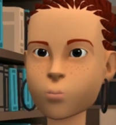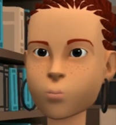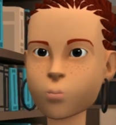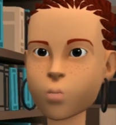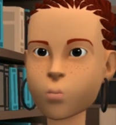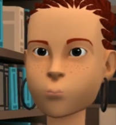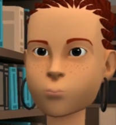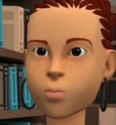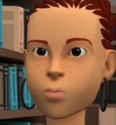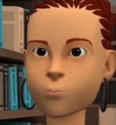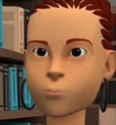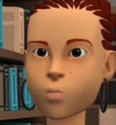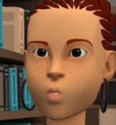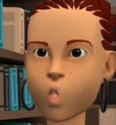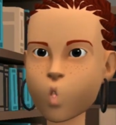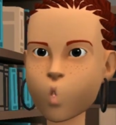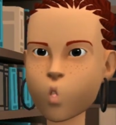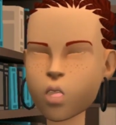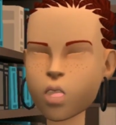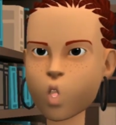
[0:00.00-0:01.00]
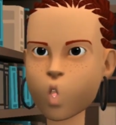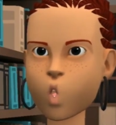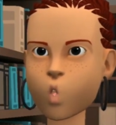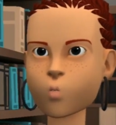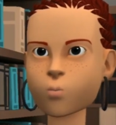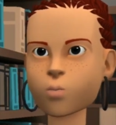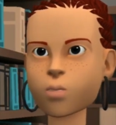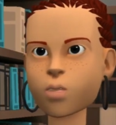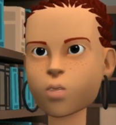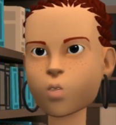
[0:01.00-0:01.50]
The name of the
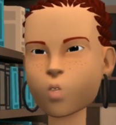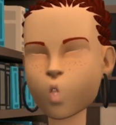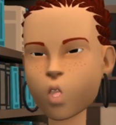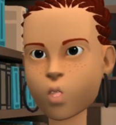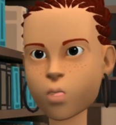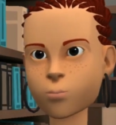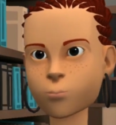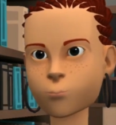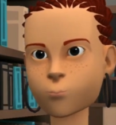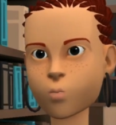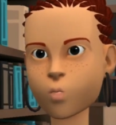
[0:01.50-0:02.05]
Arabian Gulf